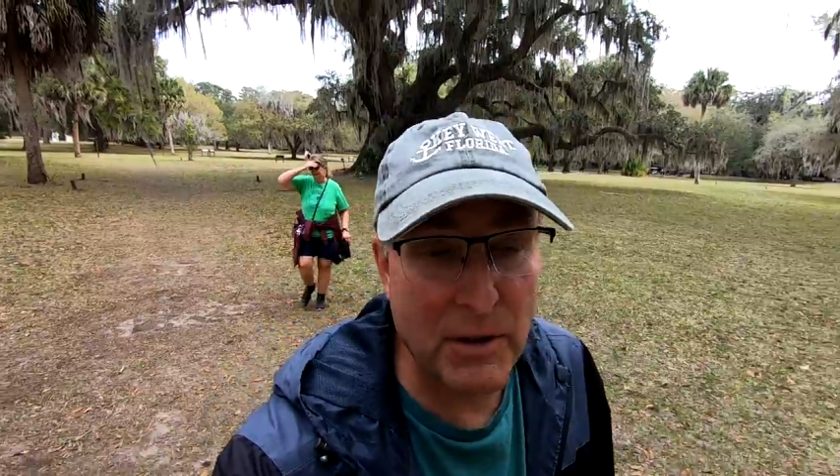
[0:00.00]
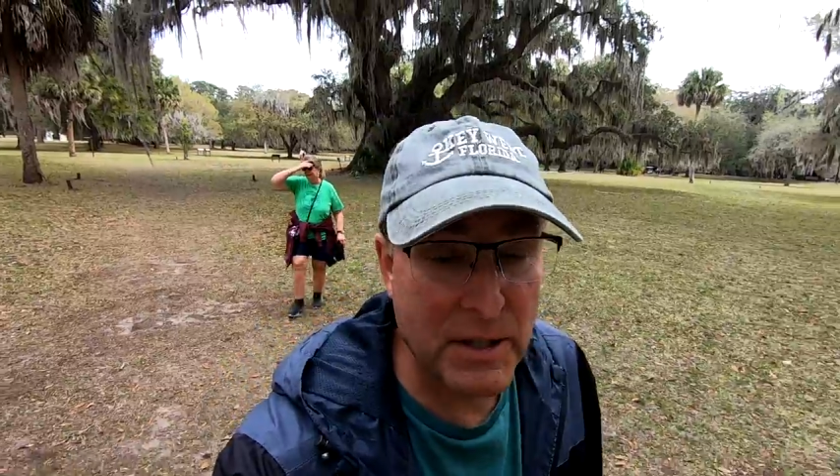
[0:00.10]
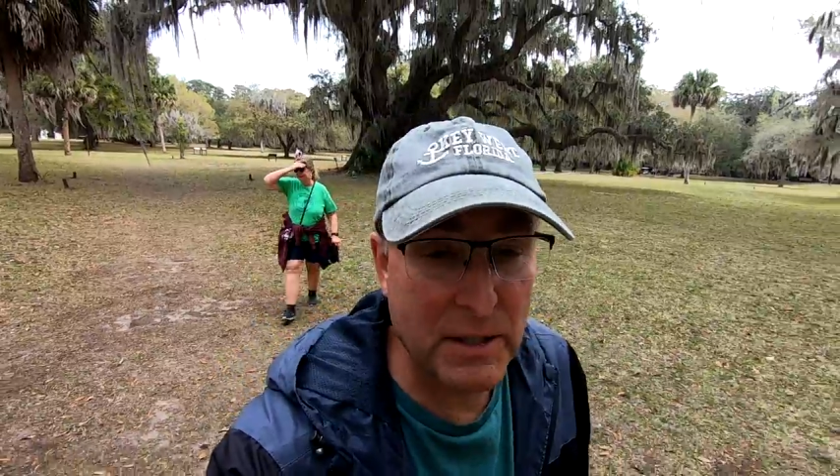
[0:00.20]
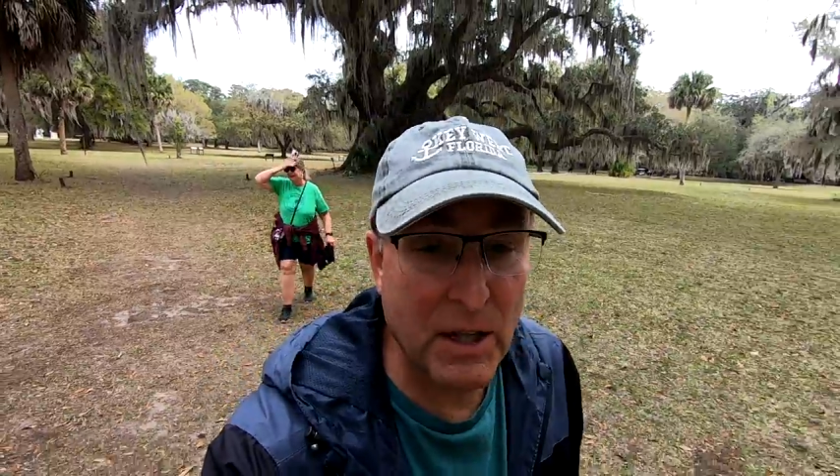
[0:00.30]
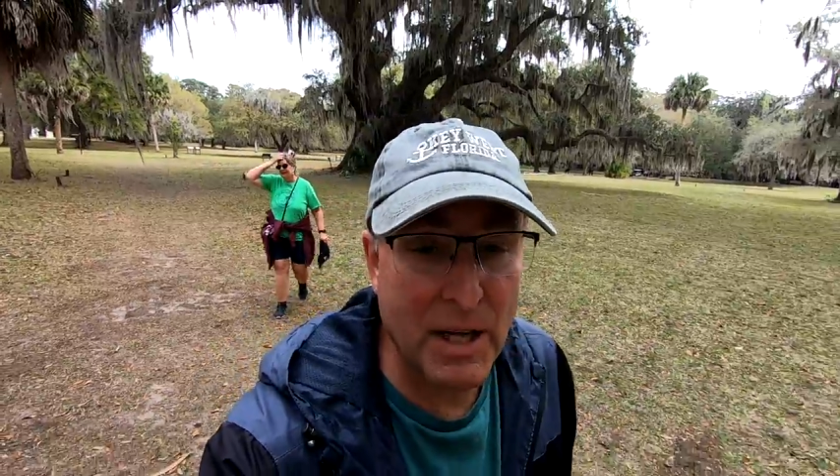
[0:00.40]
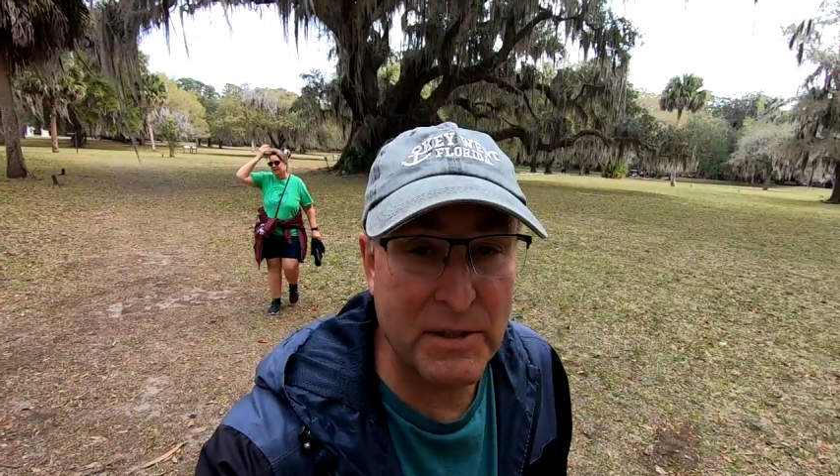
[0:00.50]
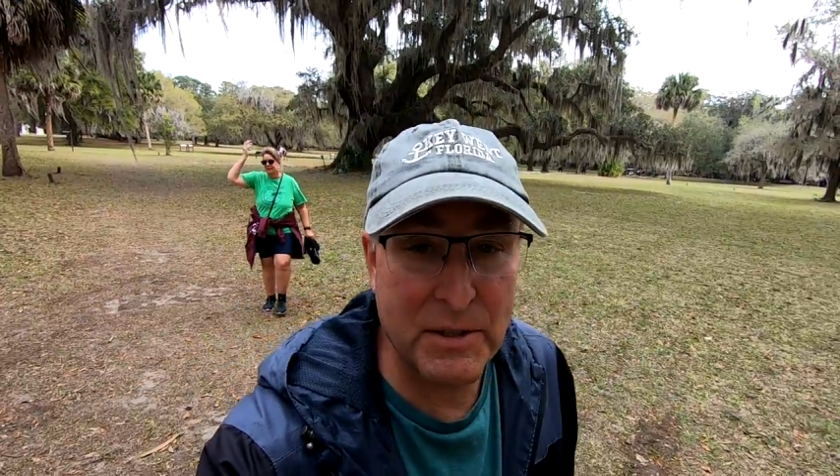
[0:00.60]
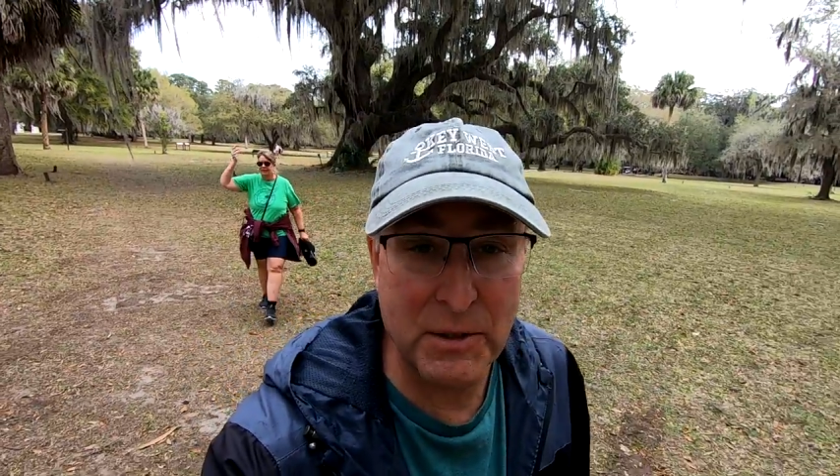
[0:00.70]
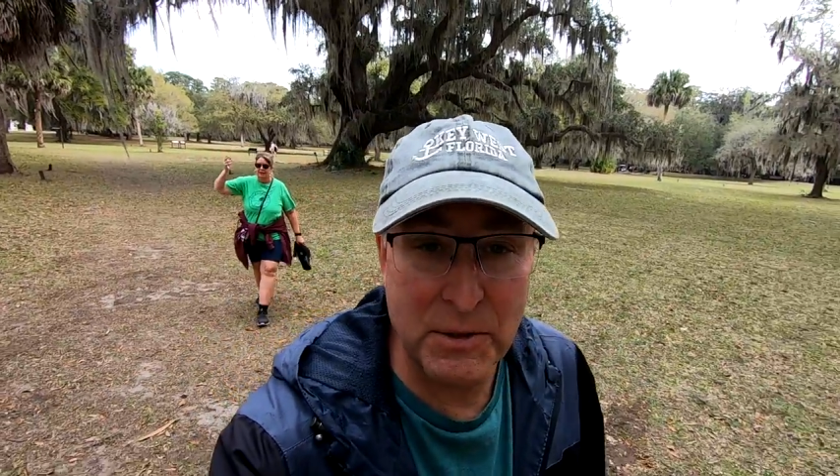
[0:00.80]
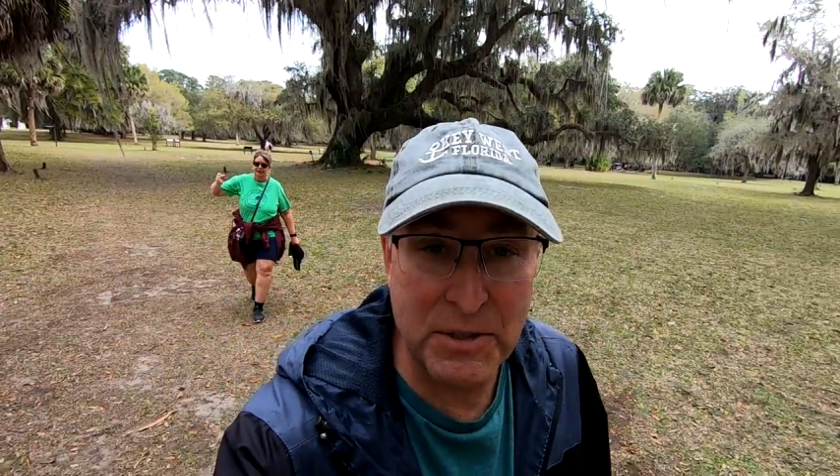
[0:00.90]

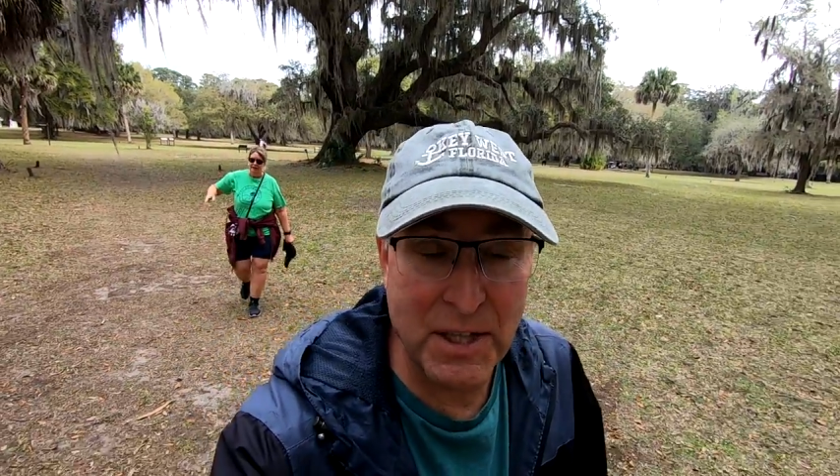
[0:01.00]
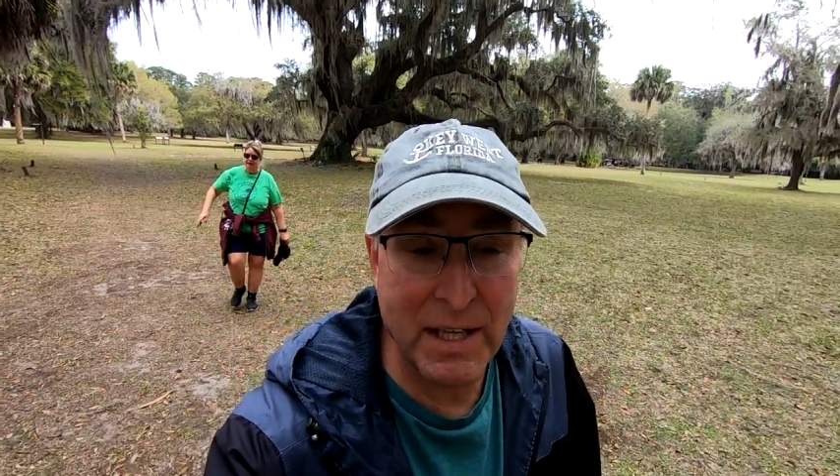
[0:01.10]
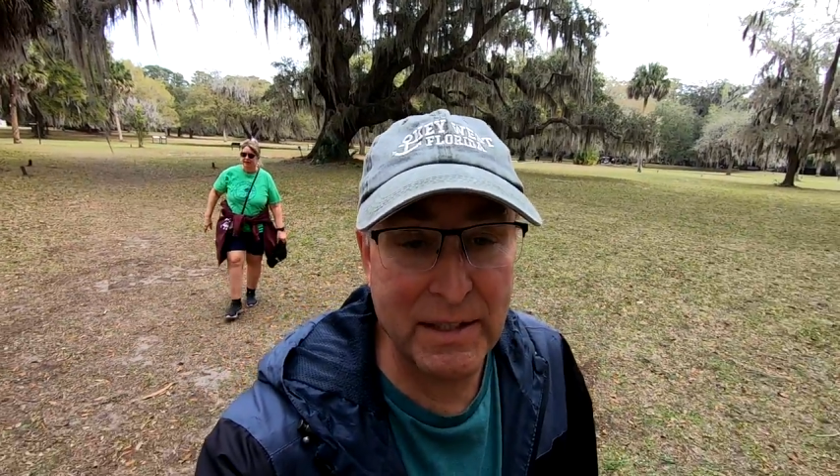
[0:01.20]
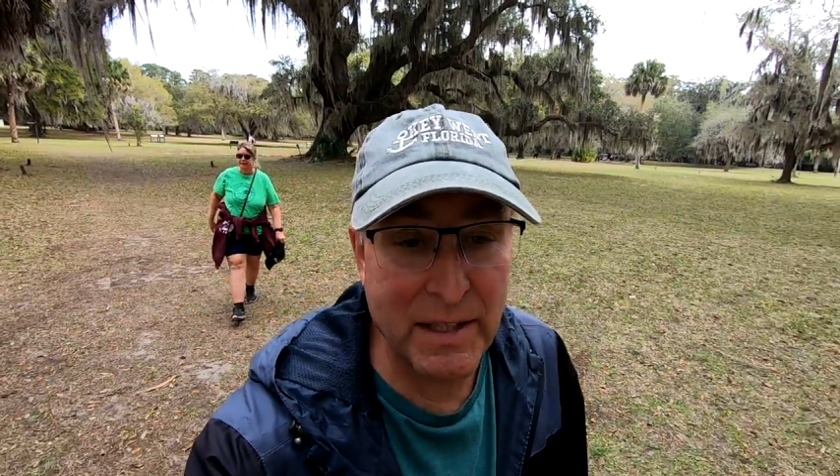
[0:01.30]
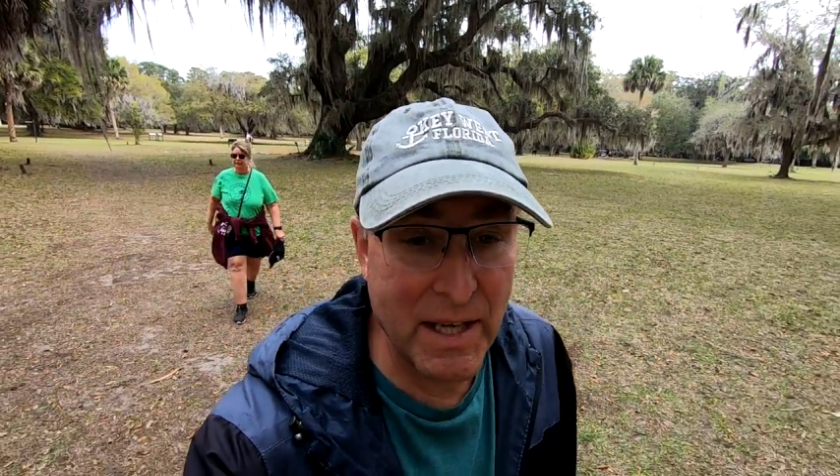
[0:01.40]
archaeological site,